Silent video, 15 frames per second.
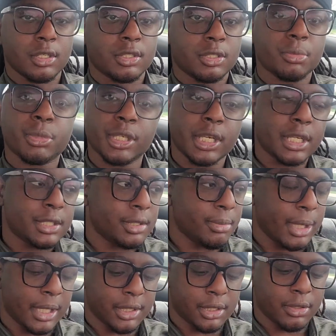To me, that's
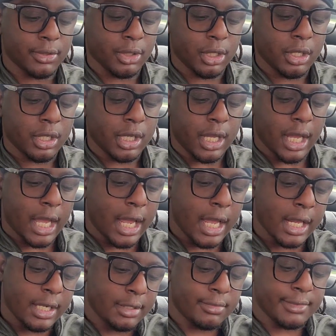amazing.
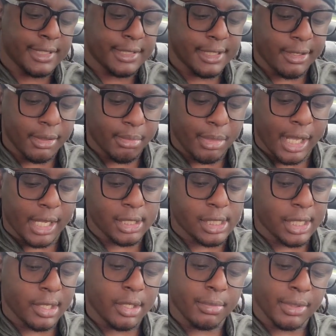And since they're a bank,
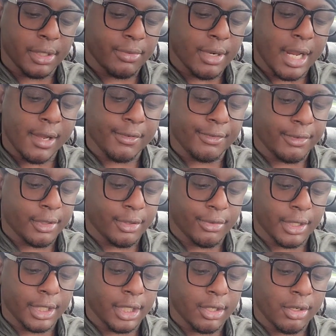they're going to be around for a
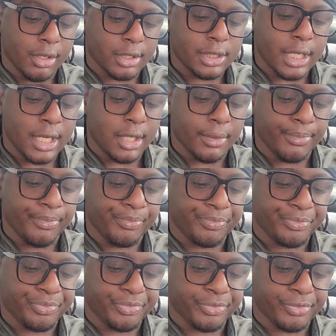really long time.
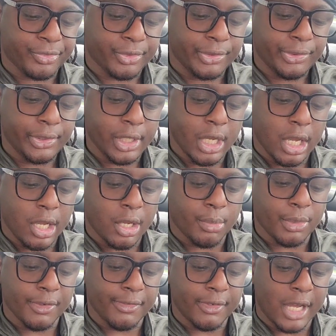
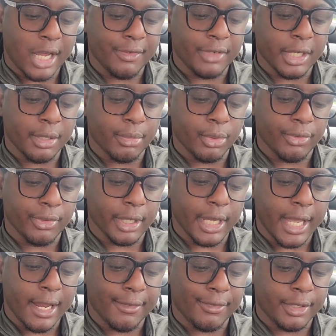The 5-year moving
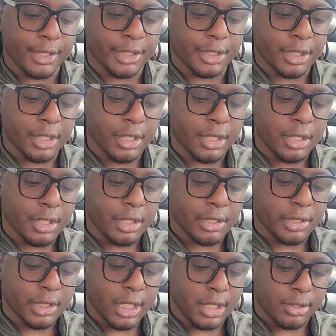average
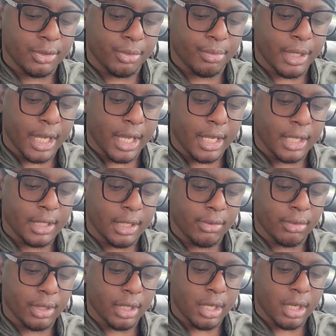is not too bad. They were